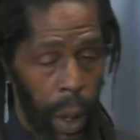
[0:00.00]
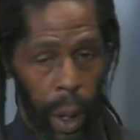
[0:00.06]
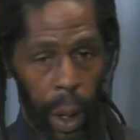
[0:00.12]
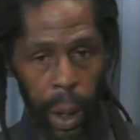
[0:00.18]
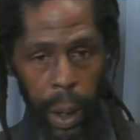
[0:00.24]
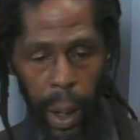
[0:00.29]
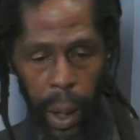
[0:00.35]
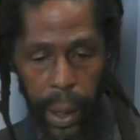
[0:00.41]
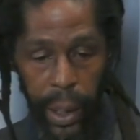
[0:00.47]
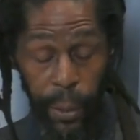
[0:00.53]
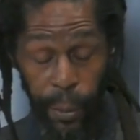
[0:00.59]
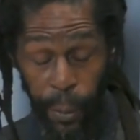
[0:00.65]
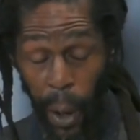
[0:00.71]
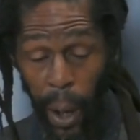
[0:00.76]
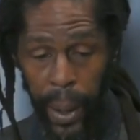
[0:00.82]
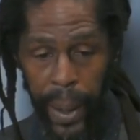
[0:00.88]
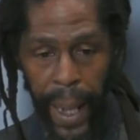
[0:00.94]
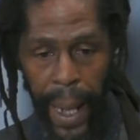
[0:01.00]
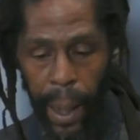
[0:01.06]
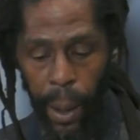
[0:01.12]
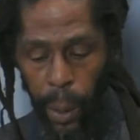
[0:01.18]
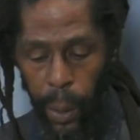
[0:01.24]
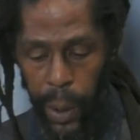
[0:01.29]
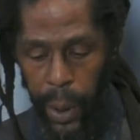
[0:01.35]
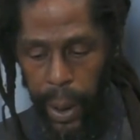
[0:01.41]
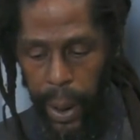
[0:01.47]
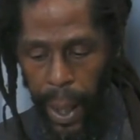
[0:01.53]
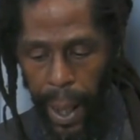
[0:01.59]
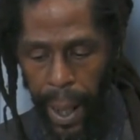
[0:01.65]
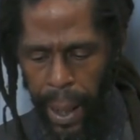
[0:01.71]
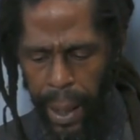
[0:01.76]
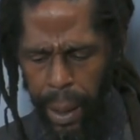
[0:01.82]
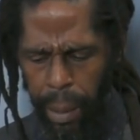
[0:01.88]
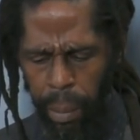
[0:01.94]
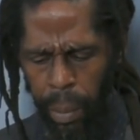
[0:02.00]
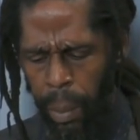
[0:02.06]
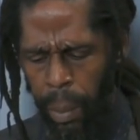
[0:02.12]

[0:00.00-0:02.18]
And uh, to find out that I'd